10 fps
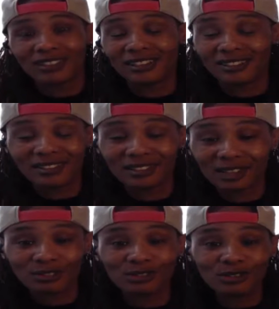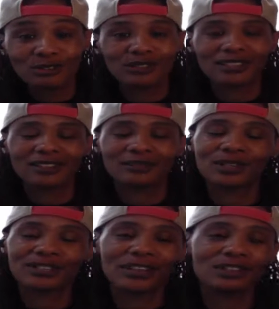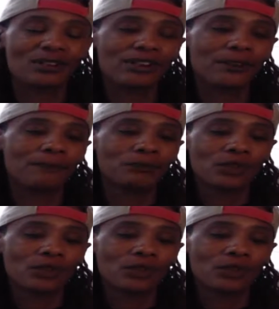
It is so true, because once I started